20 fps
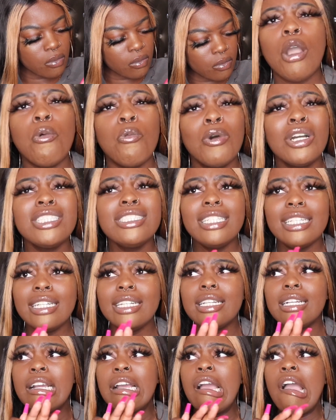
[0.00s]
one
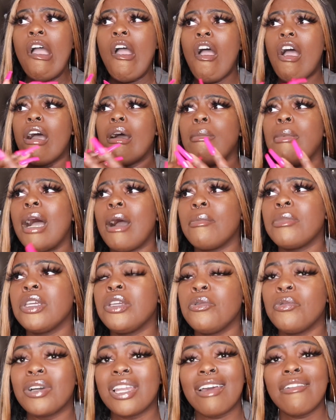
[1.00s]
thing about me
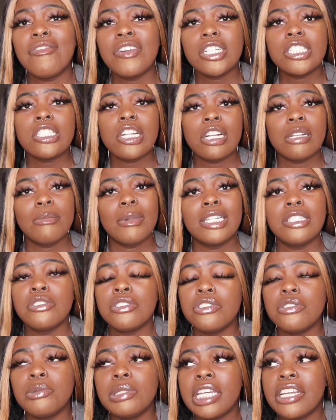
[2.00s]
when i first started my
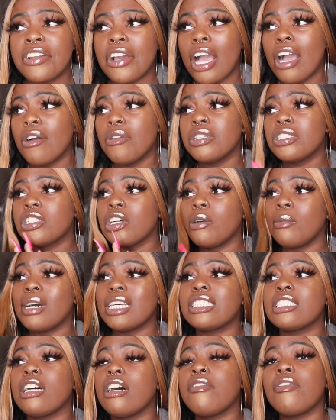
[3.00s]
youtube channel i always told
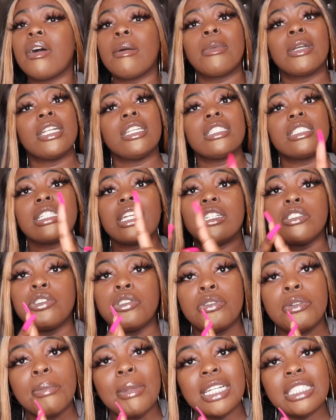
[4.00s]
myself i'm gonna stay true
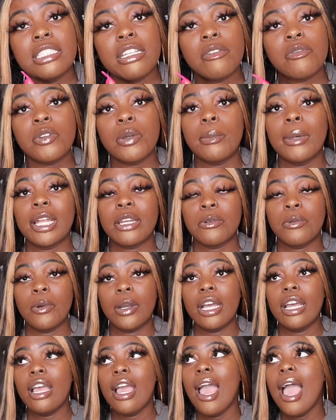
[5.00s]
to myself no matter
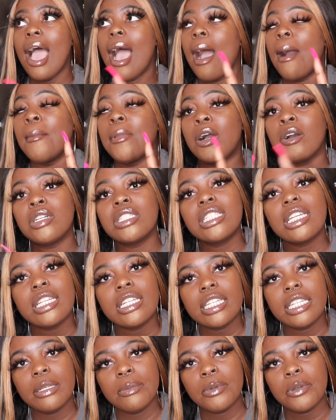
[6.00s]
what i'm always gonna
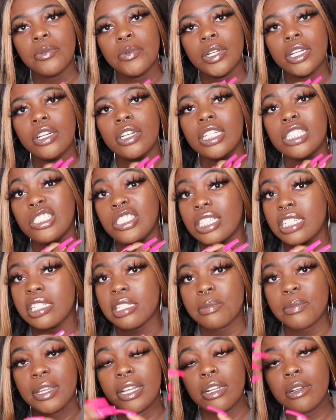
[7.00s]
keep it real and
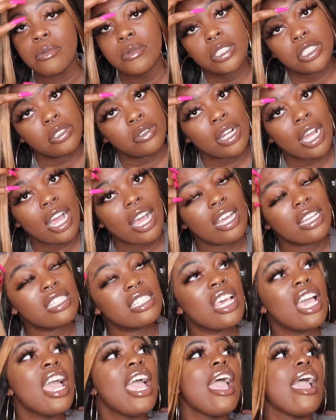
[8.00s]
transparent with you guys
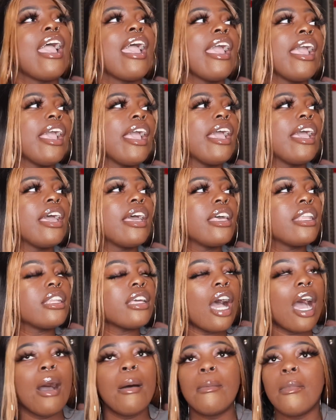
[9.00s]
and
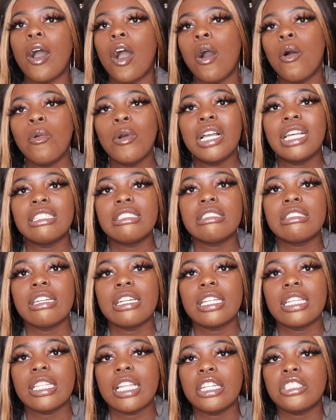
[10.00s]
i'm always
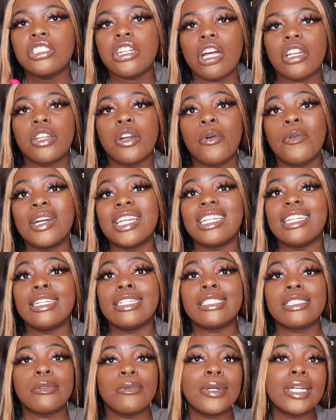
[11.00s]
gonna let y'all know what it
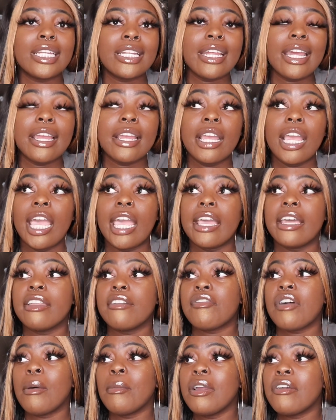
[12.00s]
is and what it ain't and
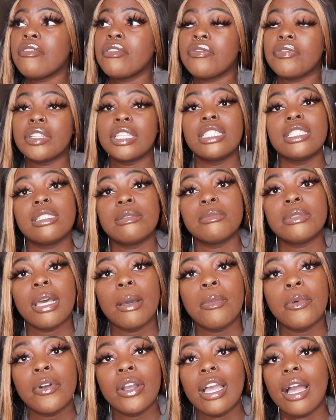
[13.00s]
if i'm ever feeling some type
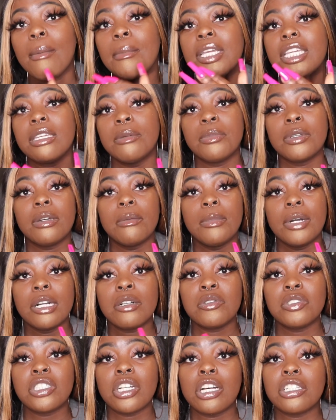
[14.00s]
of way i'm gonna keep it a buck
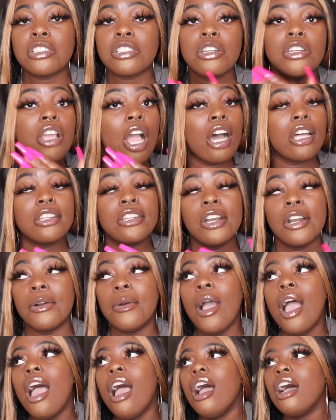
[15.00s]
with y'all y'all know
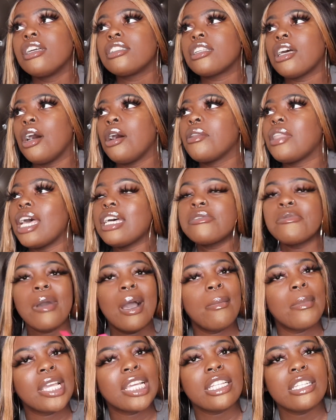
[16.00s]
so that's why
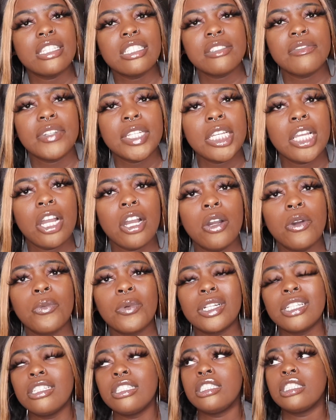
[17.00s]
i'm making this video
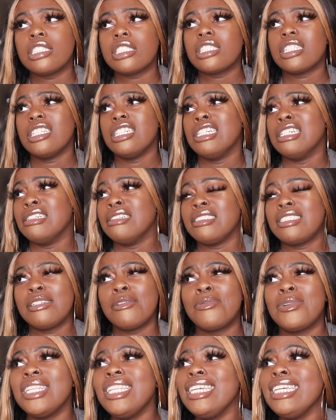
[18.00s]
really just to to
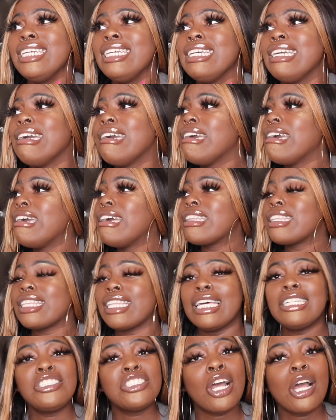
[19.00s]
really
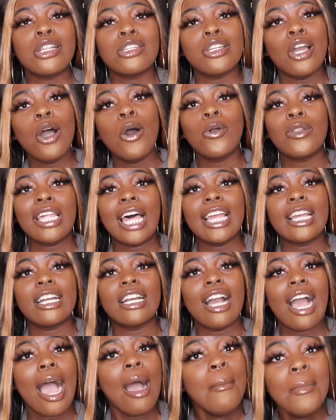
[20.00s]
let y'all know like
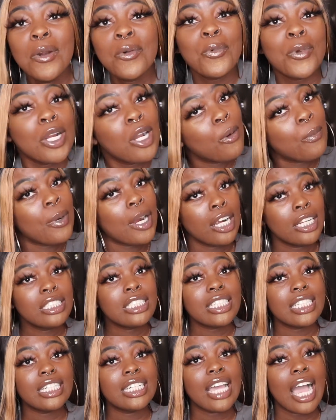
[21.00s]
i'm a real
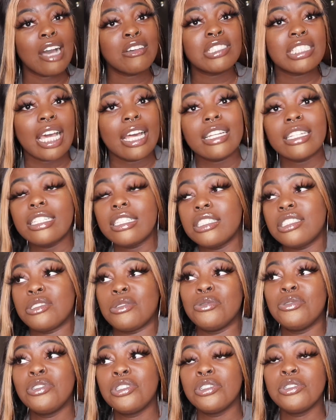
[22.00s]
person outside of this
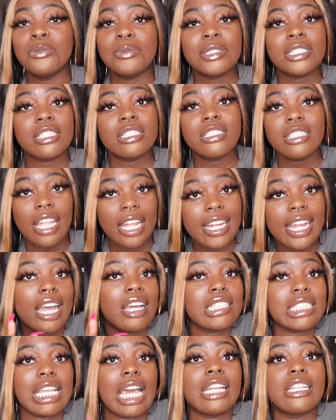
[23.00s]
youtube like
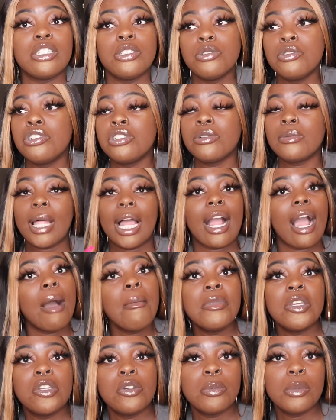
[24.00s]
outside of youtube like i'm
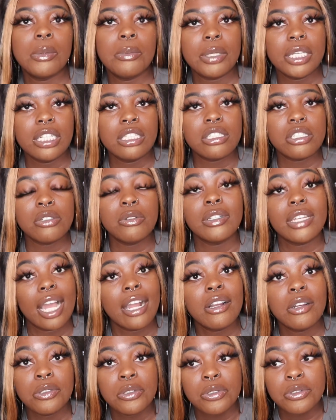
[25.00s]
a human being too and i
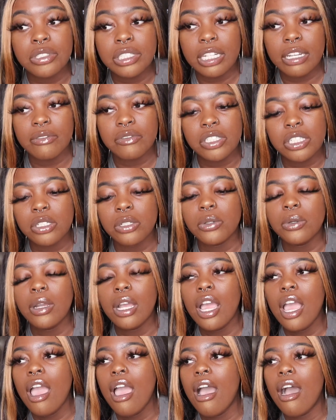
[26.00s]
go through stuff too
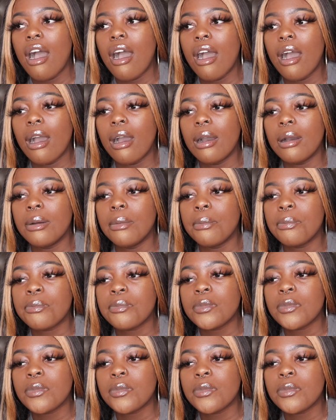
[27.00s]
um